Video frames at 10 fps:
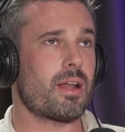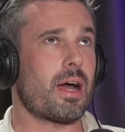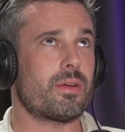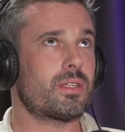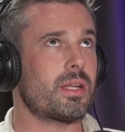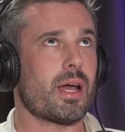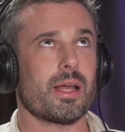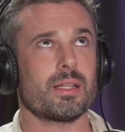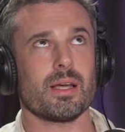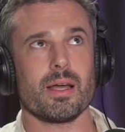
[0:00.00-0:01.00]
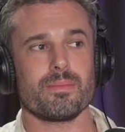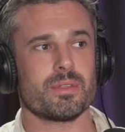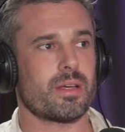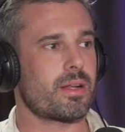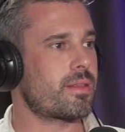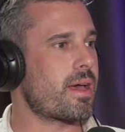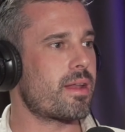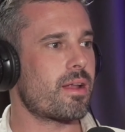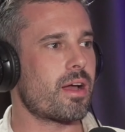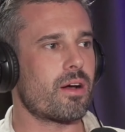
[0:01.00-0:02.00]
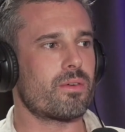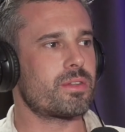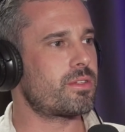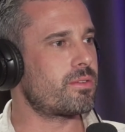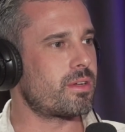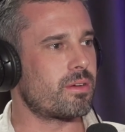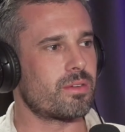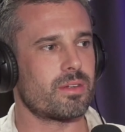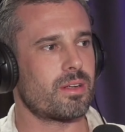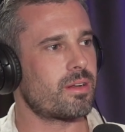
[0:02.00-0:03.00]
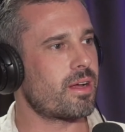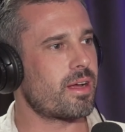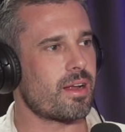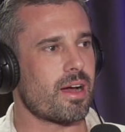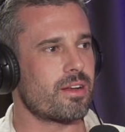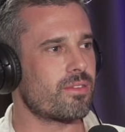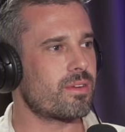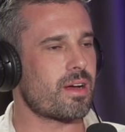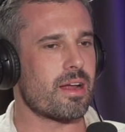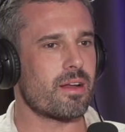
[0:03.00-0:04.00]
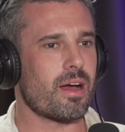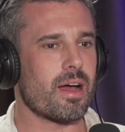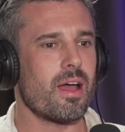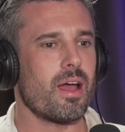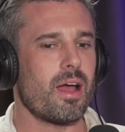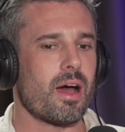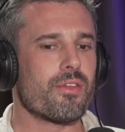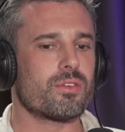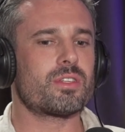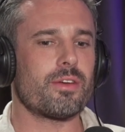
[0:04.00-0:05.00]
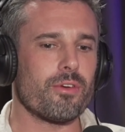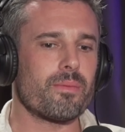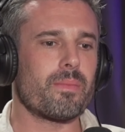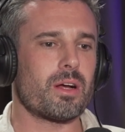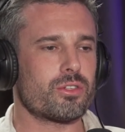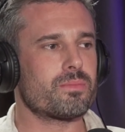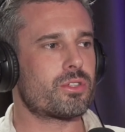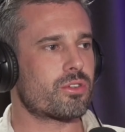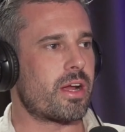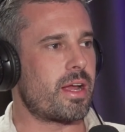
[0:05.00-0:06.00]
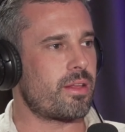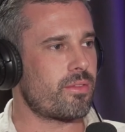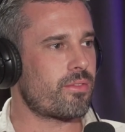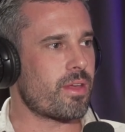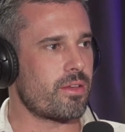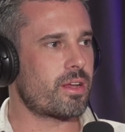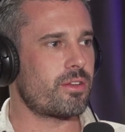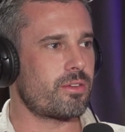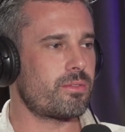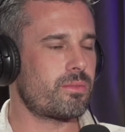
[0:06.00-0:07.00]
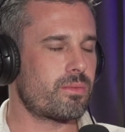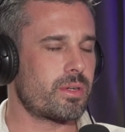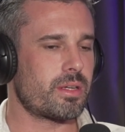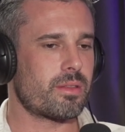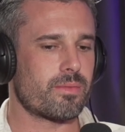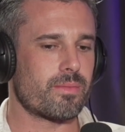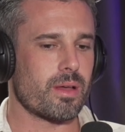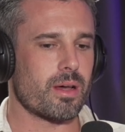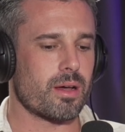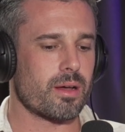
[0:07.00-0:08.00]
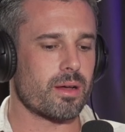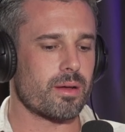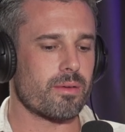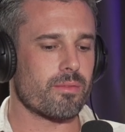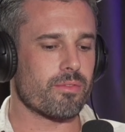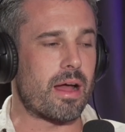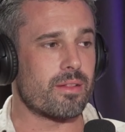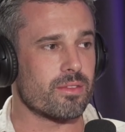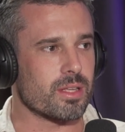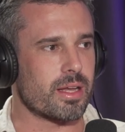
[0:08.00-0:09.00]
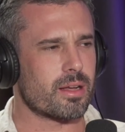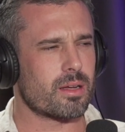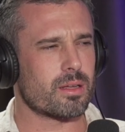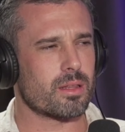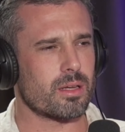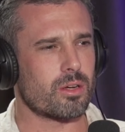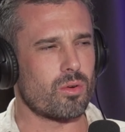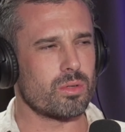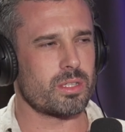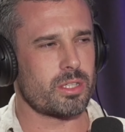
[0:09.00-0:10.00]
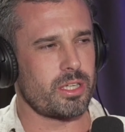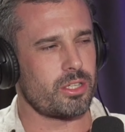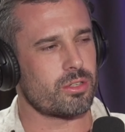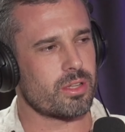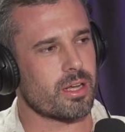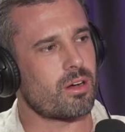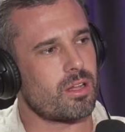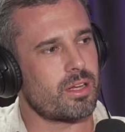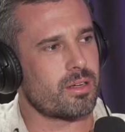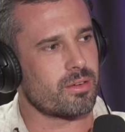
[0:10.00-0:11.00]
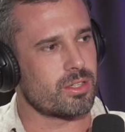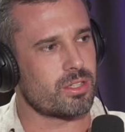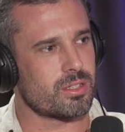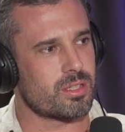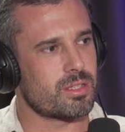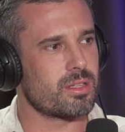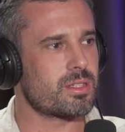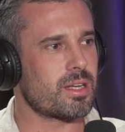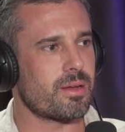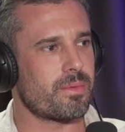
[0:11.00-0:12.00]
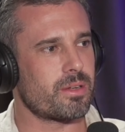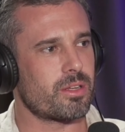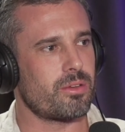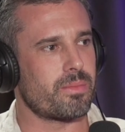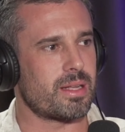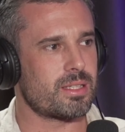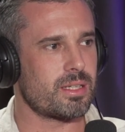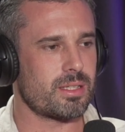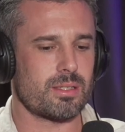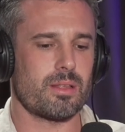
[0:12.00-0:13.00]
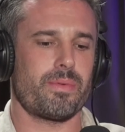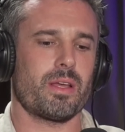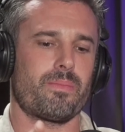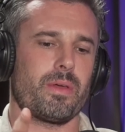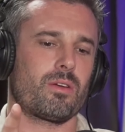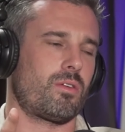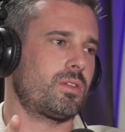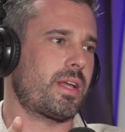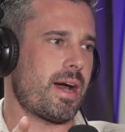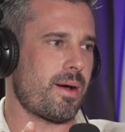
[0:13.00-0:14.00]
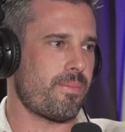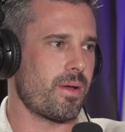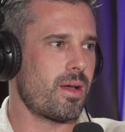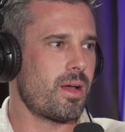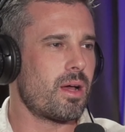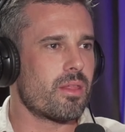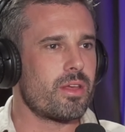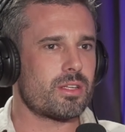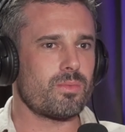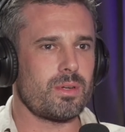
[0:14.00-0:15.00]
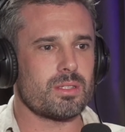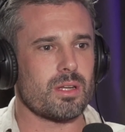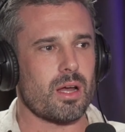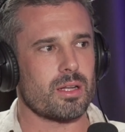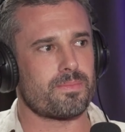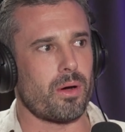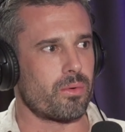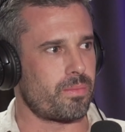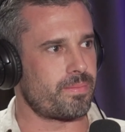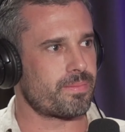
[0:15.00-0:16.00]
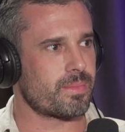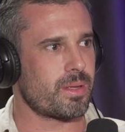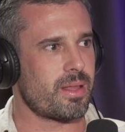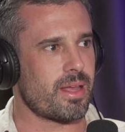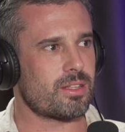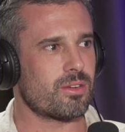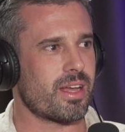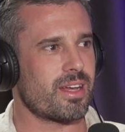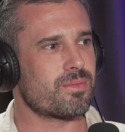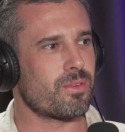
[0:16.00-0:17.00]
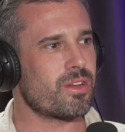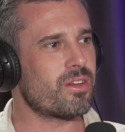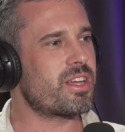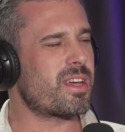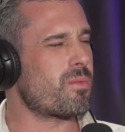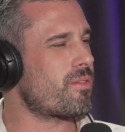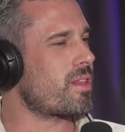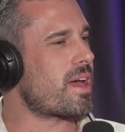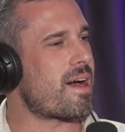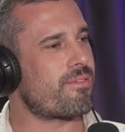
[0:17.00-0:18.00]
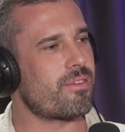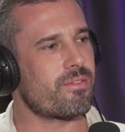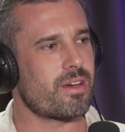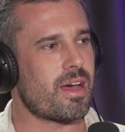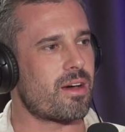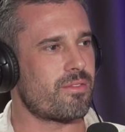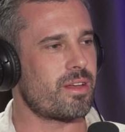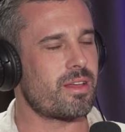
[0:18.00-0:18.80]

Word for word: I would say nine times out of ten, I always do it alone. Yeah. I don't, I, I there's different mushroom strains that you can do with uh, friends, like the golden teacher, they call it, which is the psilocybin cubensis. It's the big, big gold cap. Right. This yeah. one is not as potent, and that's okay. It's more, you get more of a laugh of it, out of it.